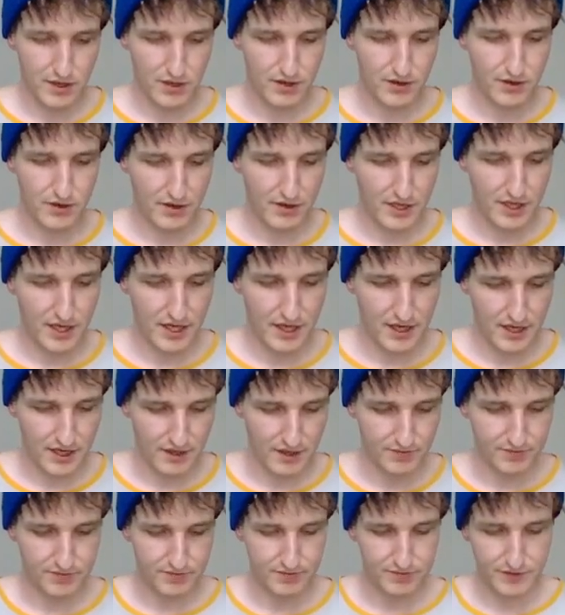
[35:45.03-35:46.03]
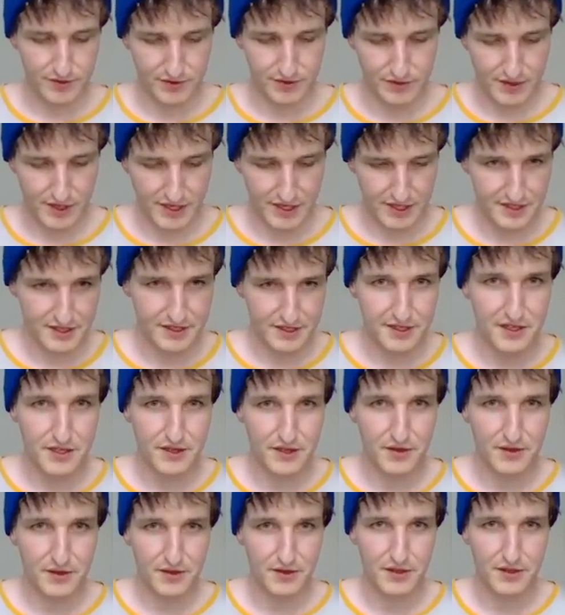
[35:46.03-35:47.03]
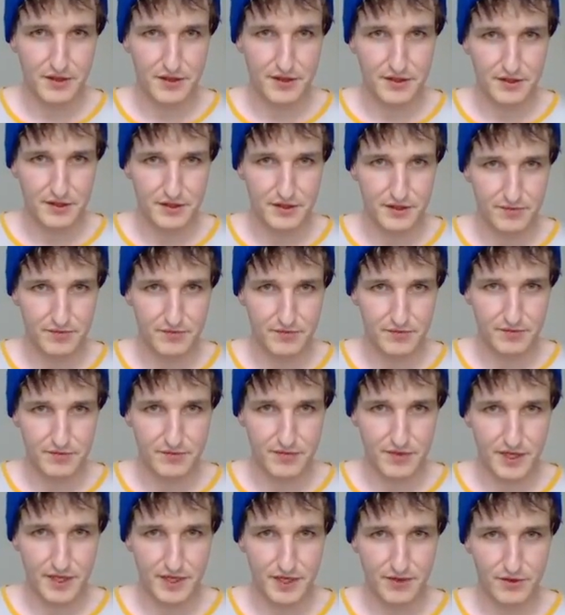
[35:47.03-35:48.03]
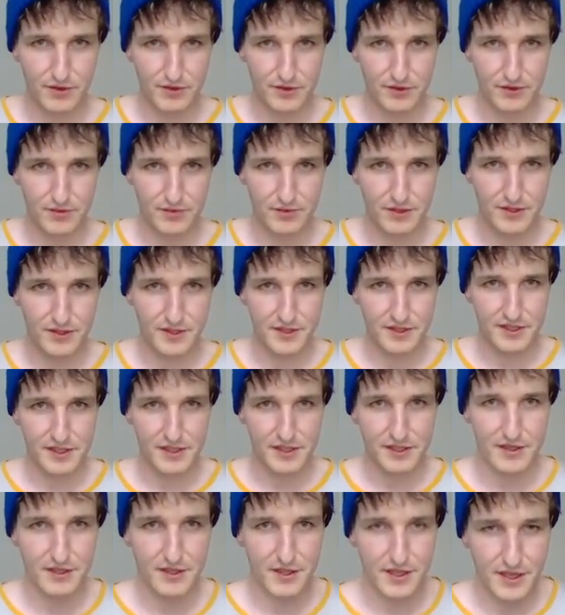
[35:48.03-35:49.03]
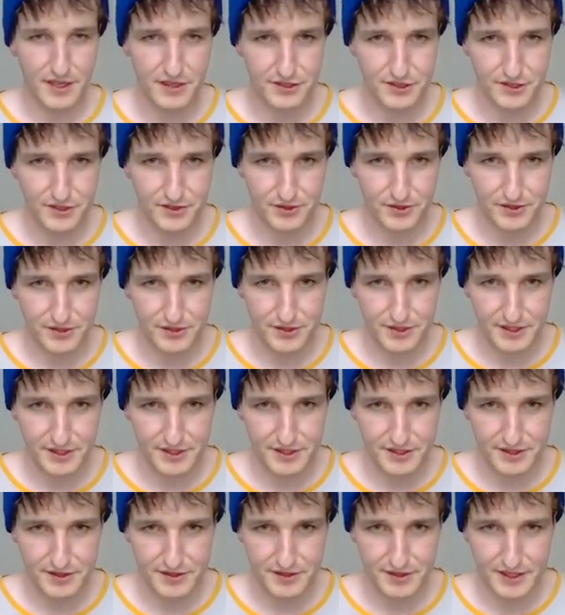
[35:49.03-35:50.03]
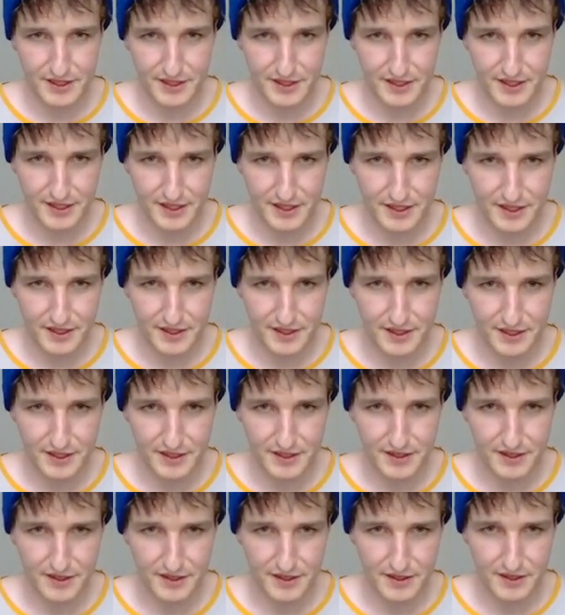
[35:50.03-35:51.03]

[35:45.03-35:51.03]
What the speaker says: Okay, so let's see. You also want to see it? I show you this, then I can.